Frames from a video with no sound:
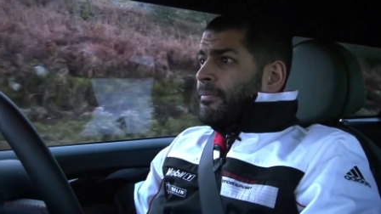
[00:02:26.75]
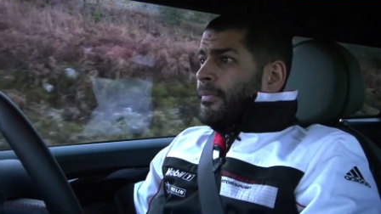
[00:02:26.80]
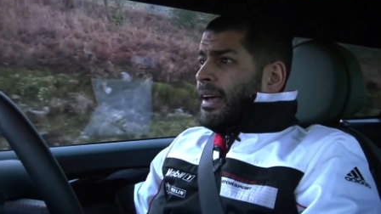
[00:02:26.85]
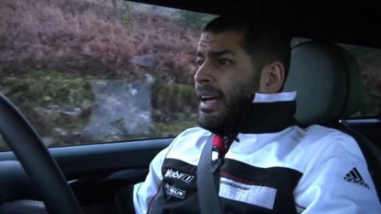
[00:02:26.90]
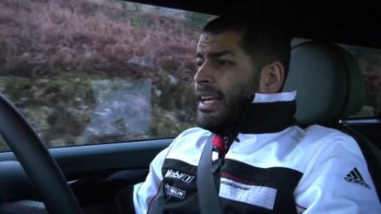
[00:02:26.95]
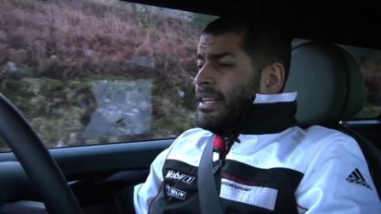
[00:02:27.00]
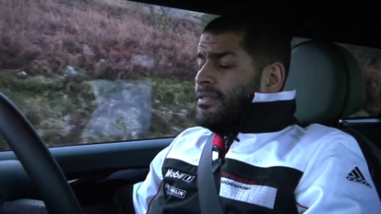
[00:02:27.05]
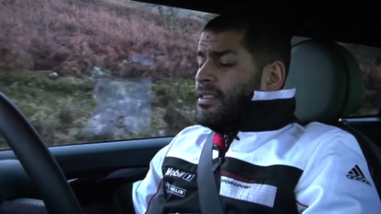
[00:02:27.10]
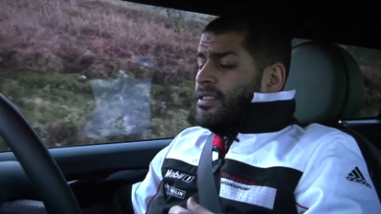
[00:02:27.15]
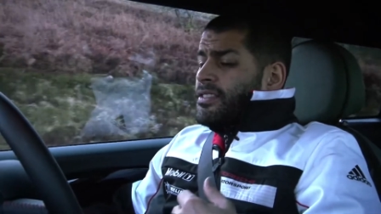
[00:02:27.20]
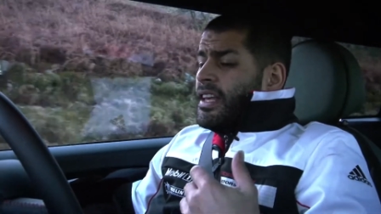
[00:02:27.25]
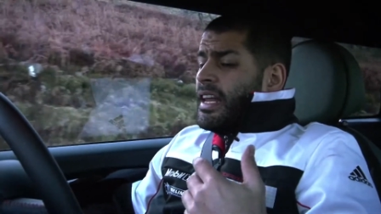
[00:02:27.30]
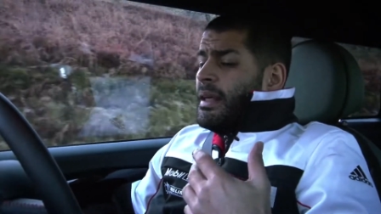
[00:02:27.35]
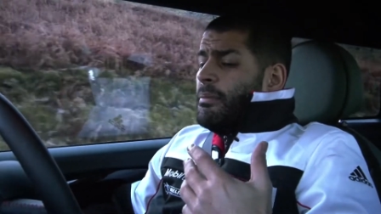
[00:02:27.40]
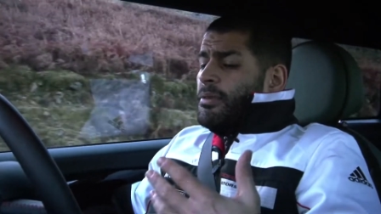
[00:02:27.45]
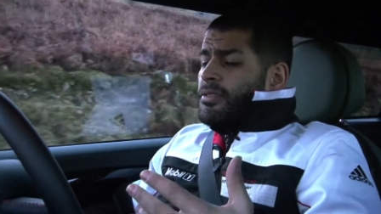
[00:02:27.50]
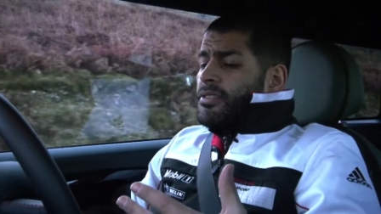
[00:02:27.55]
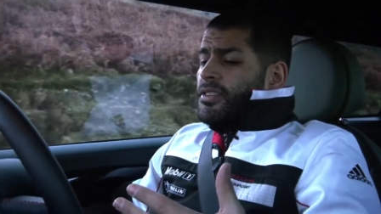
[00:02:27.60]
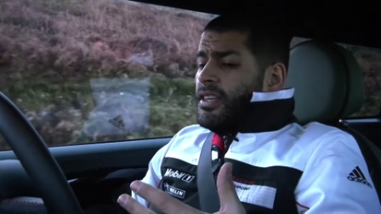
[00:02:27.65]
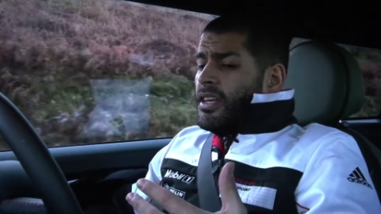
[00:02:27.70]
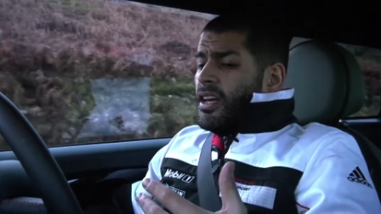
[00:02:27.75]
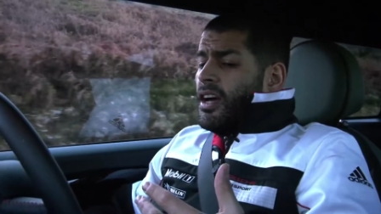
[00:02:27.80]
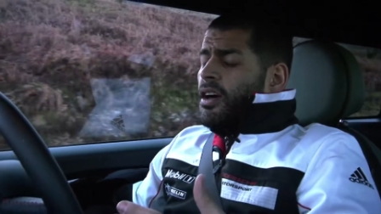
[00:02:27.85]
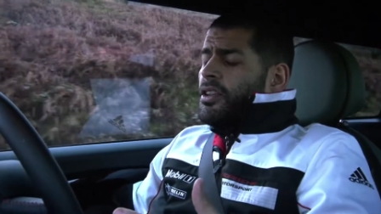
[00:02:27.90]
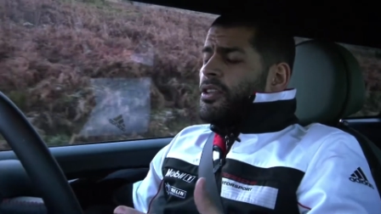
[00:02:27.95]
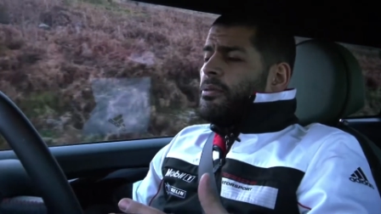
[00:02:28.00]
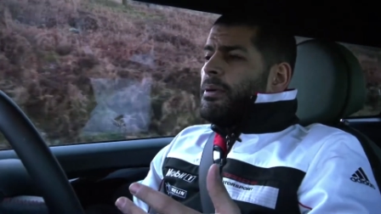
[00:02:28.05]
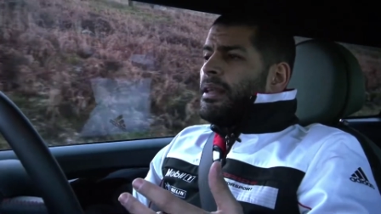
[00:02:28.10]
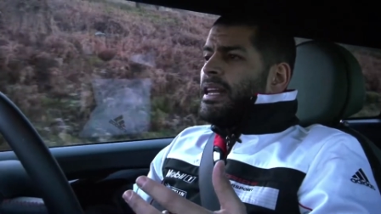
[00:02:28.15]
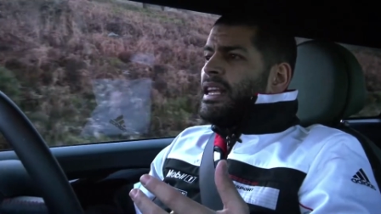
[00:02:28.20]
As for the dynamics of the car,
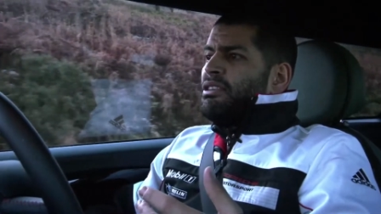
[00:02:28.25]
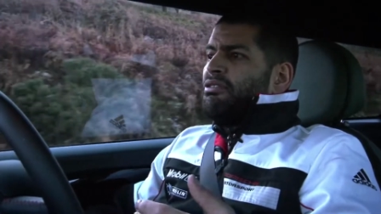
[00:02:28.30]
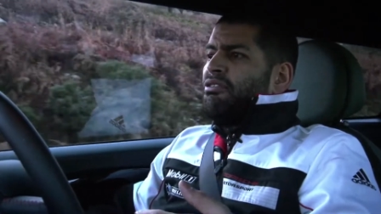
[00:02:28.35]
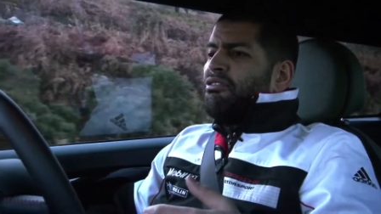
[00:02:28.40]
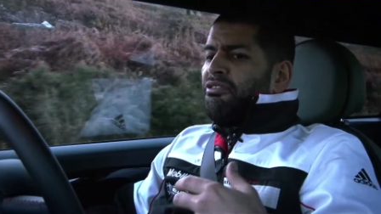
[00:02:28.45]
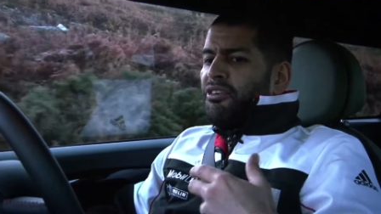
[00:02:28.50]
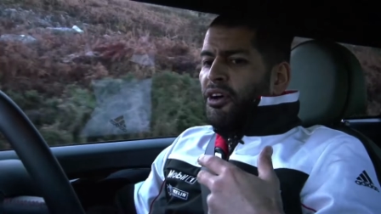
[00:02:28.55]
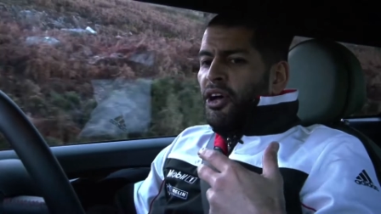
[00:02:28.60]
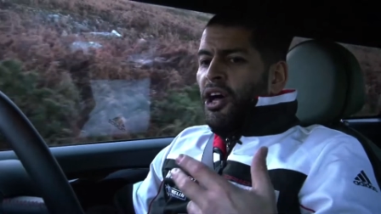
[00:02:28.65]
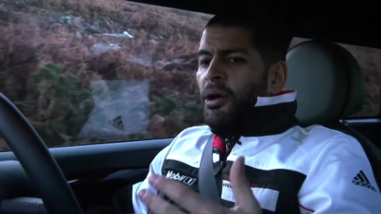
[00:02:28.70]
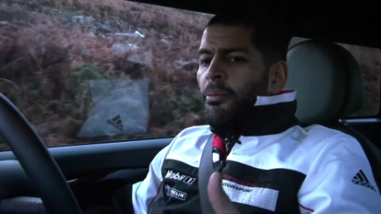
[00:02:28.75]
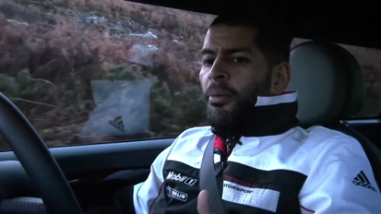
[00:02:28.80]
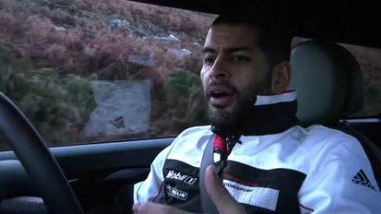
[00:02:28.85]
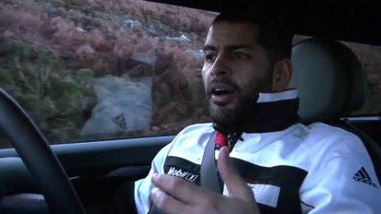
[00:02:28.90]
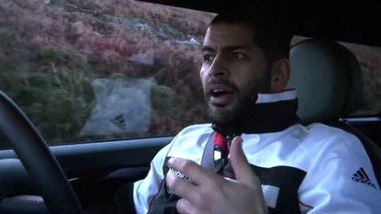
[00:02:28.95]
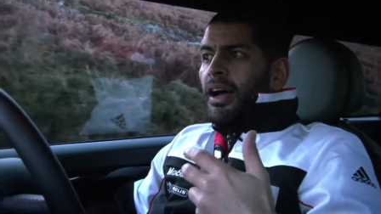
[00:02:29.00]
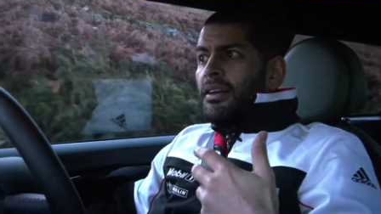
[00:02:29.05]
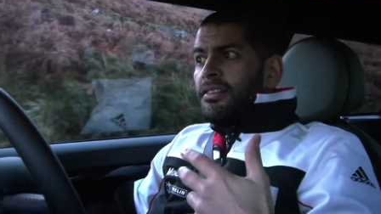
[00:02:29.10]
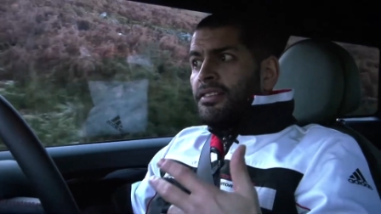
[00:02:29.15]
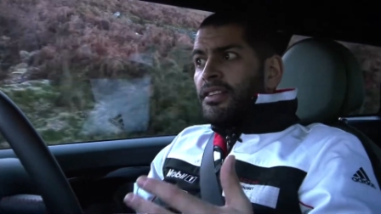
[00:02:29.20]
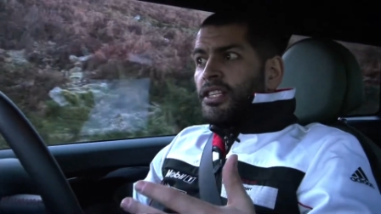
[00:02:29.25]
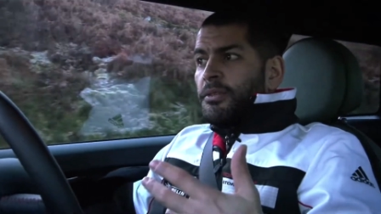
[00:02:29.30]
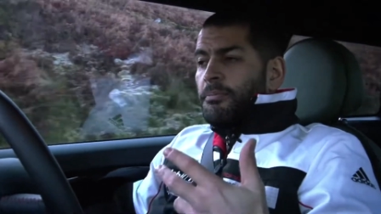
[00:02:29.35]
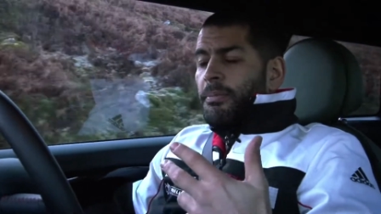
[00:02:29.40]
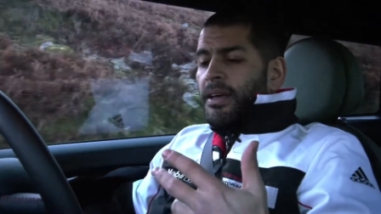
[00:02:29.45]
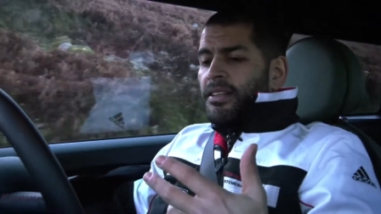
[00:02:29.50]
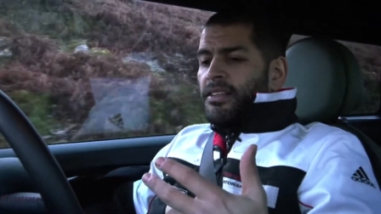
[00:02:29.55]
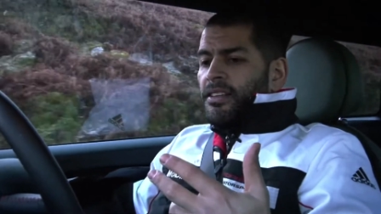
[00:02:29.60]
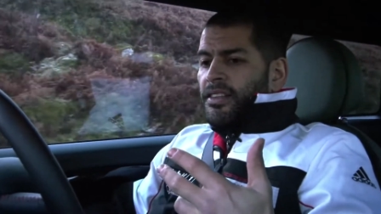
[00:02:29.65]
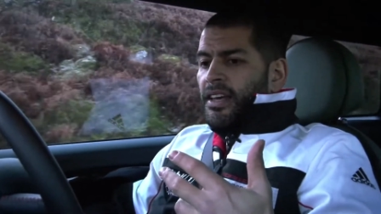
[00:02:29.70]
the Mini's firmer. I hadn't
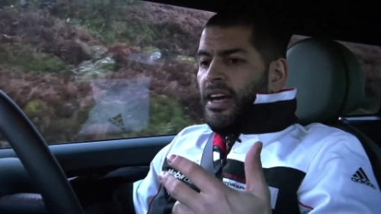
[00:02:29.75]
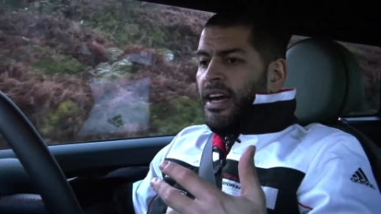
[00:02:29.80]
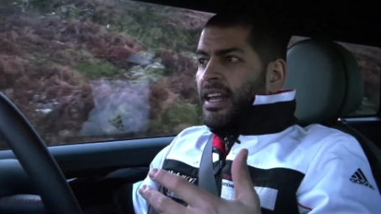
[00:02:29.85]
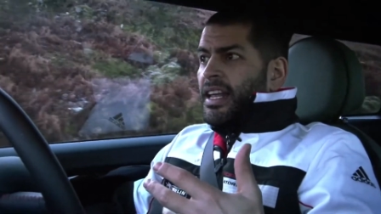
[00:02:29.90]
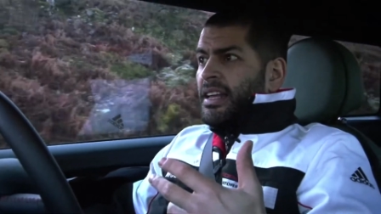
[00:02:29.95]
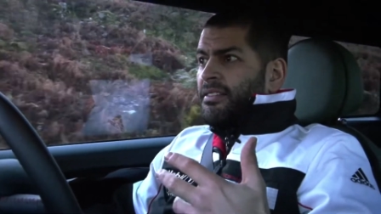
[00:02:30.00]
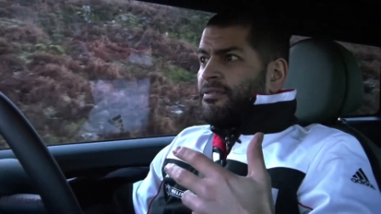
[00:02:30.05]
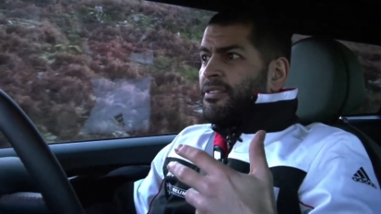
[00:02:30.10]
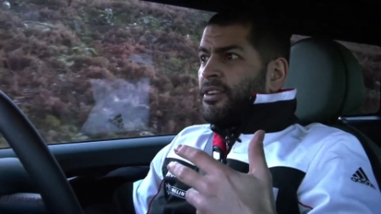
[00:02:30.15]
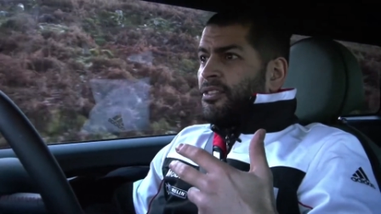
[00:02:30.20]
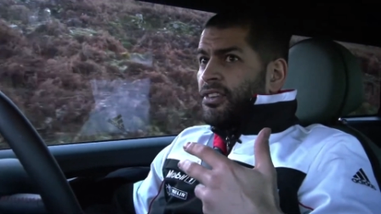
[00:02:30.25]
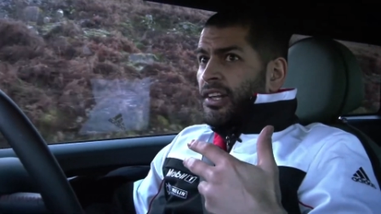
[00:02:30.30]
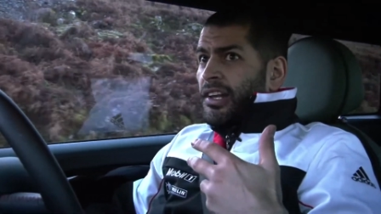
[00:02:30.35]
expected that. It feels a